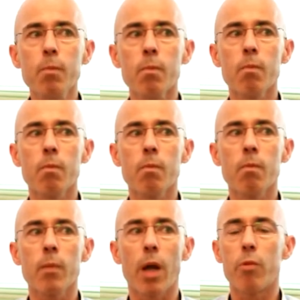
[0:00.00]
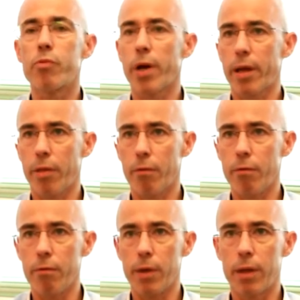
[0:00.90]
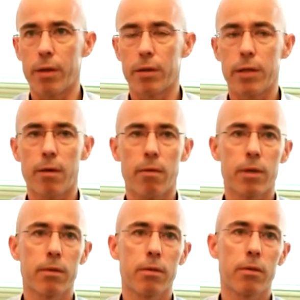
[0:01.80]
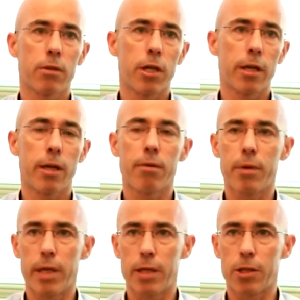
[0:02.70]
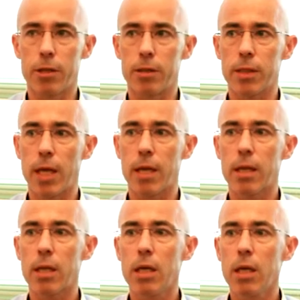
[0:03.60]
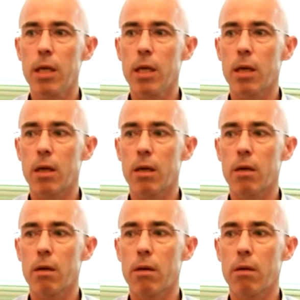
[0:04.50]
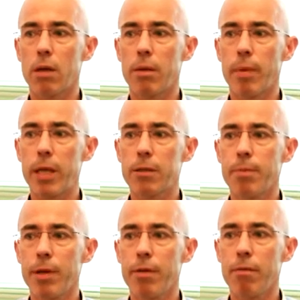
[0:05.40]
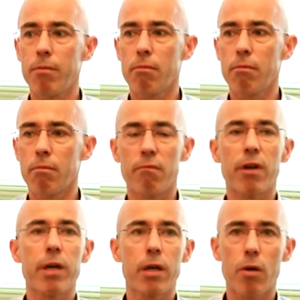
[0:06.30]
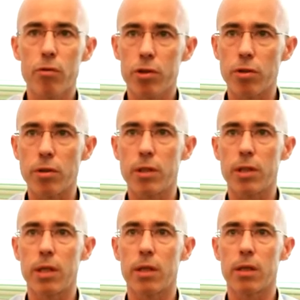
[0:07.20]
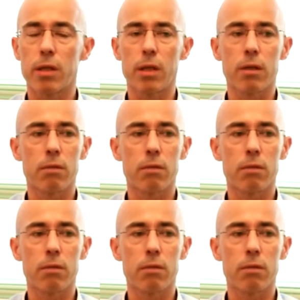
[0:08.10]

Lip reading: a breakthrough in the Taiwan-China relations. And it makes me very cautious in